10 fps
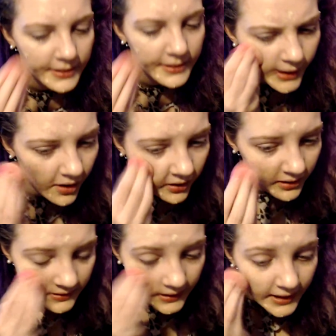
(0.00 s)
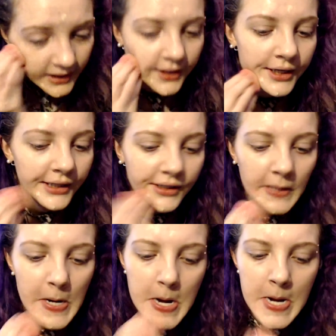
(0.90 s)
It's kind of hard to see in
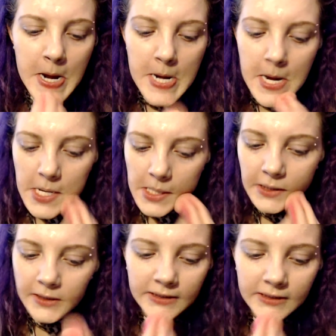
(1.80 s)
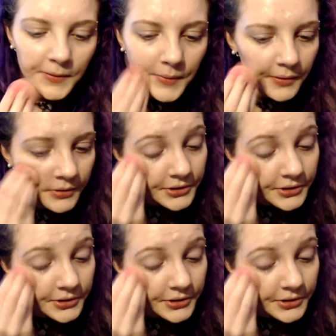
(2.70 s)
here. So I'm not